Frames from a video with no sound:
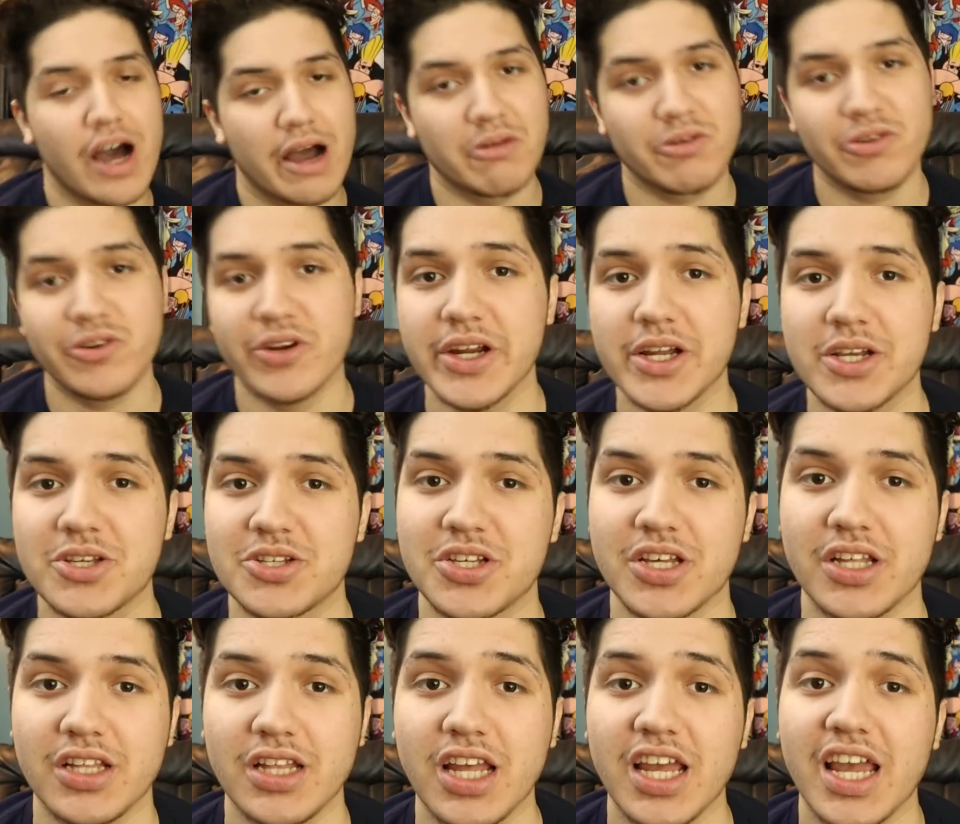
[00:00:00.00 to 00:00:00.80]
I'm
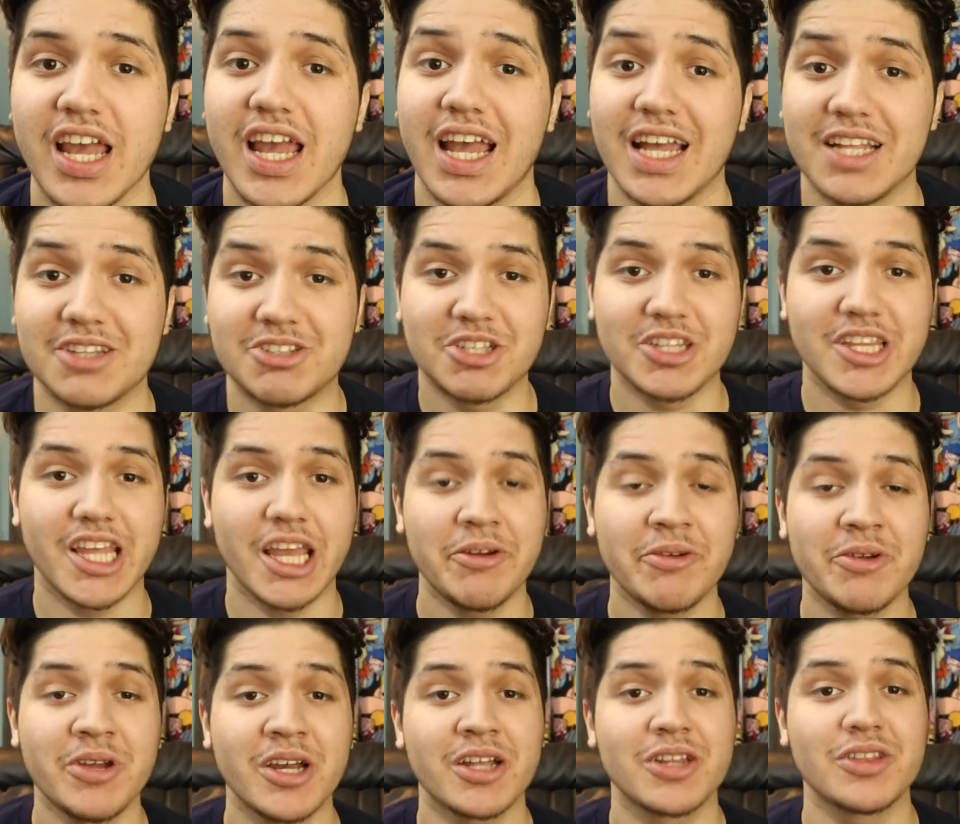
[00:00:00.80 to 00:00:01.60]
Christian, and
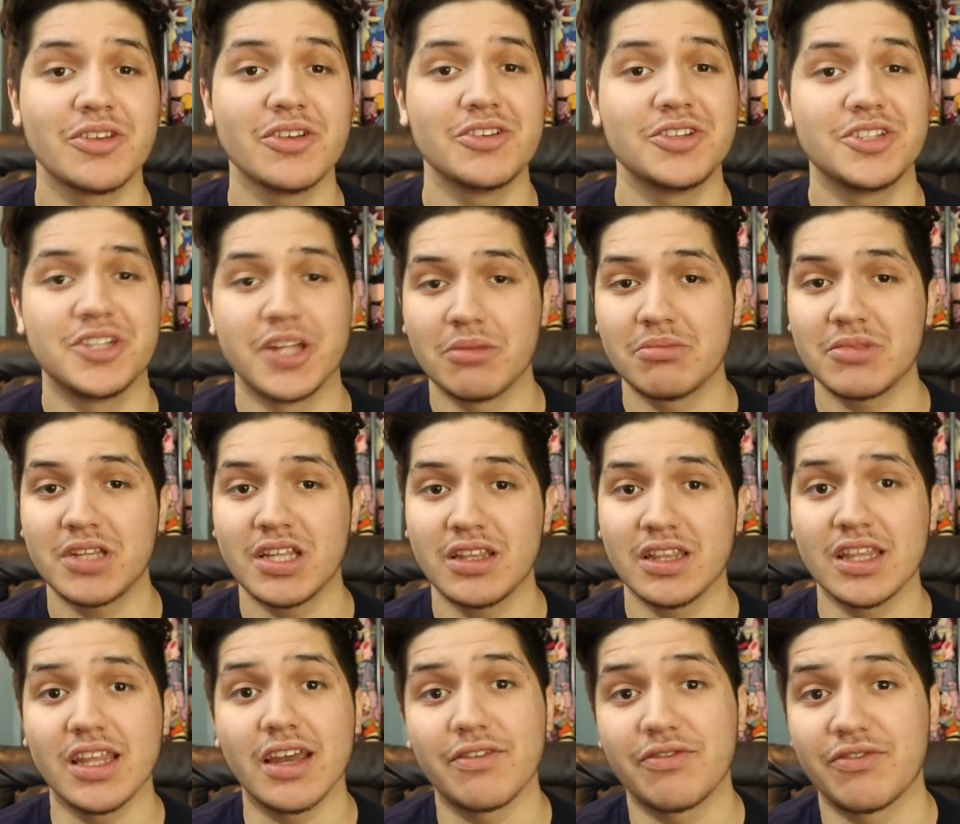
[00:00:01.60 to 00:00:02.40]
today we're going to do
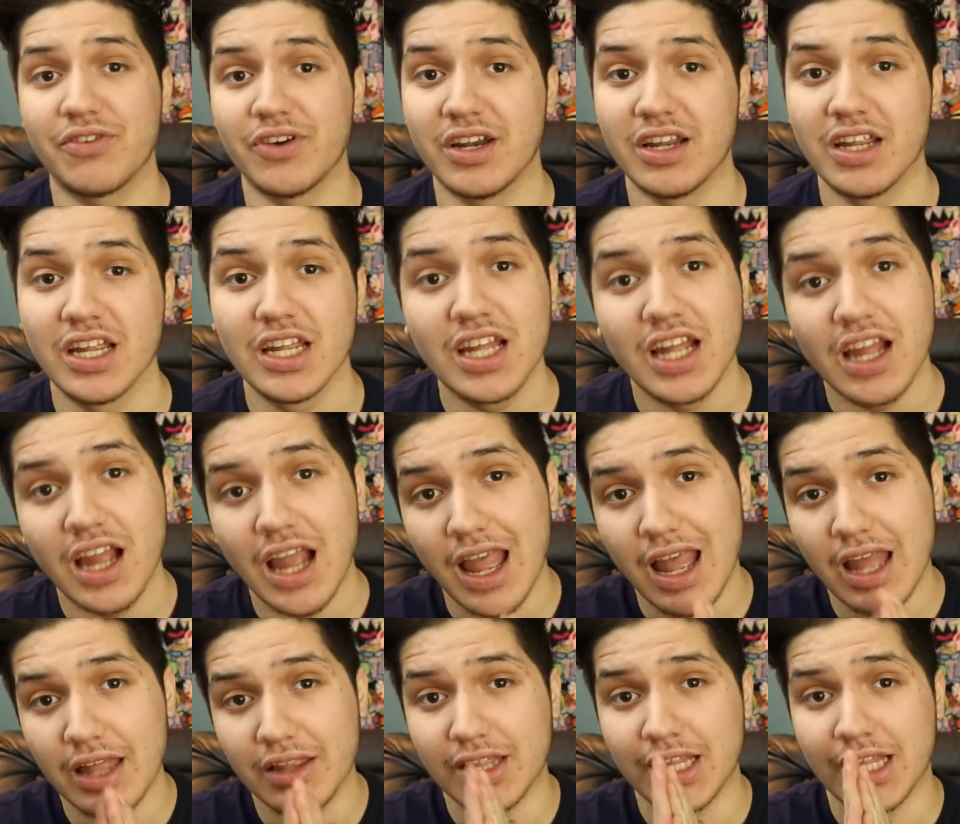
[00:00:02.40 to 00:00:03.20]
something different,
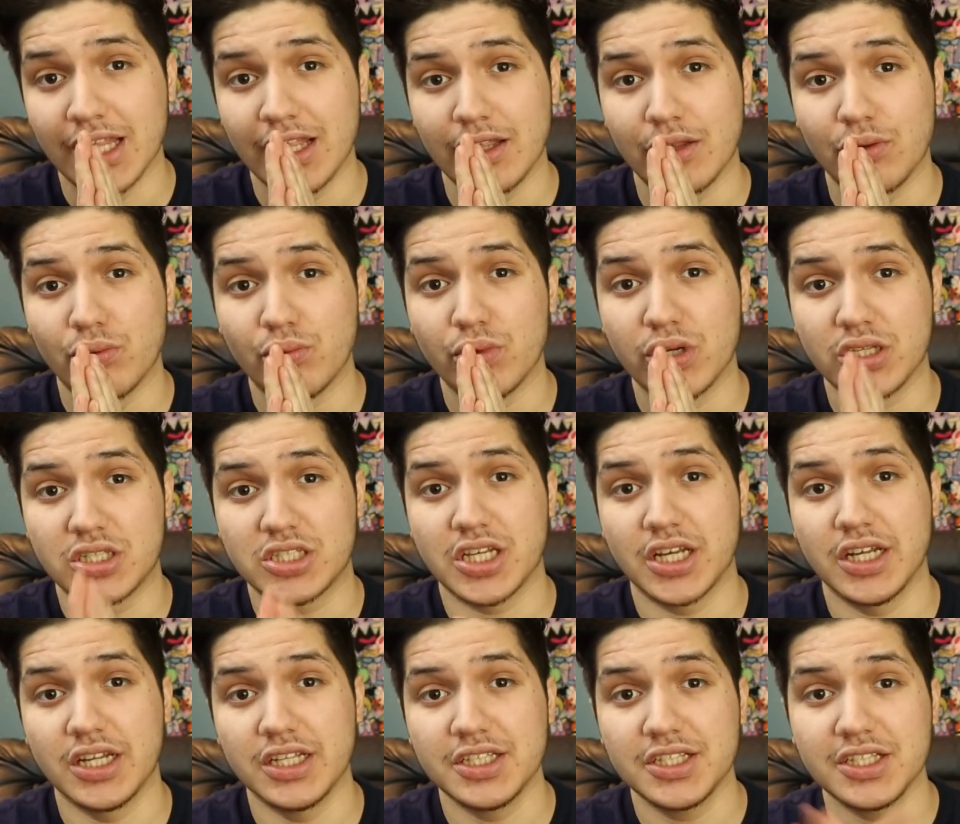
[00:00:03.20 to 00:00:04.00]
and
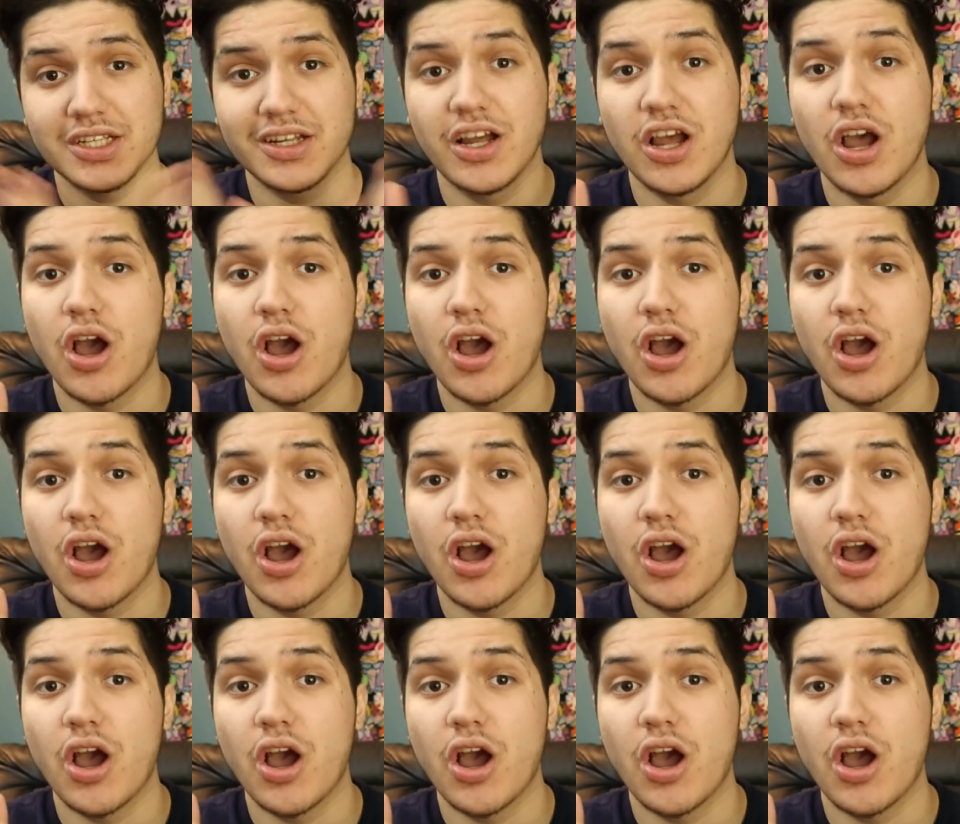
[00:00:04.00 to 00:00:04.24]
which is